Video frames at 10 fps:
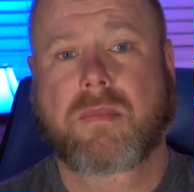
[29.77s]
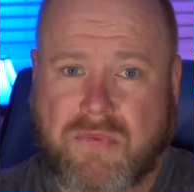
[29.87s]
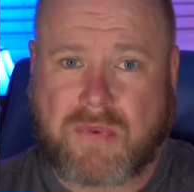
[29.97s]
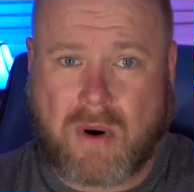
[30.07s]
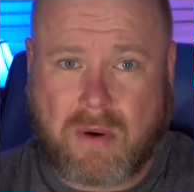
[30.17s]

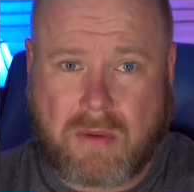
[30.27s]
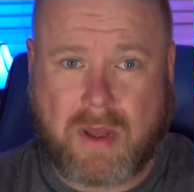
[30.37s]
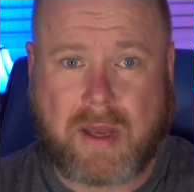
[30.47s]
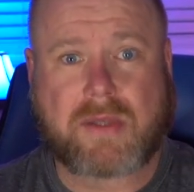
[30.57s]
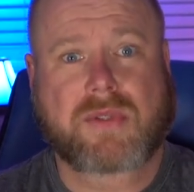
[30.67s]
far
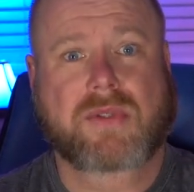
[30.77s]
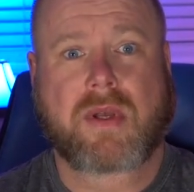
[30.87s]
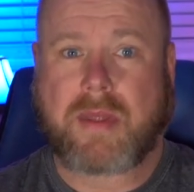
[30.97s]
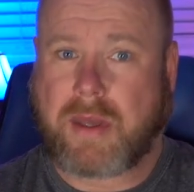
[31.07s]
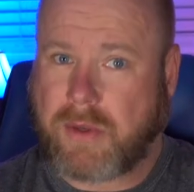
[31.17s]
less
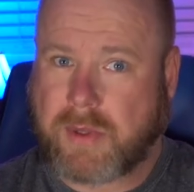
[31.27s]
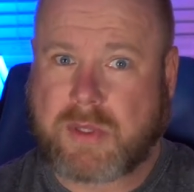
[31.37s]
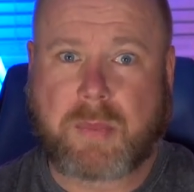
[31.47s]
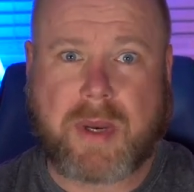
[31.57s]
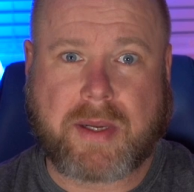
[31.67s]
than you
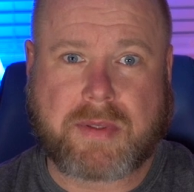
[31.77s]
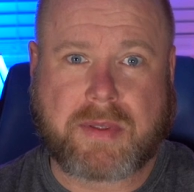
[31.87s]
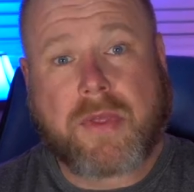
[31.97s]
expected.